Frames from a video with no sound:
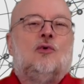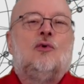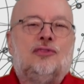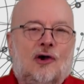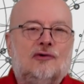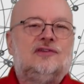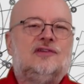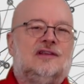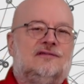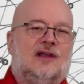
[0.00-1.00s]

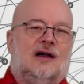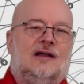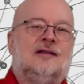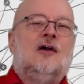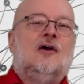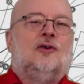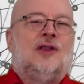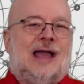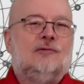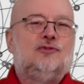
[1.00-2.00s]
authoritative guide on
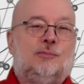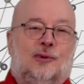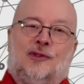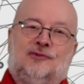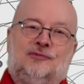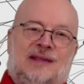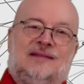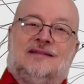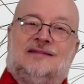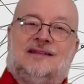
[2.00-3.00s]
how to put those
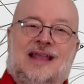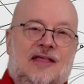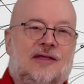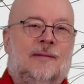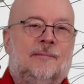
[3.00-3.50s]
pieces together.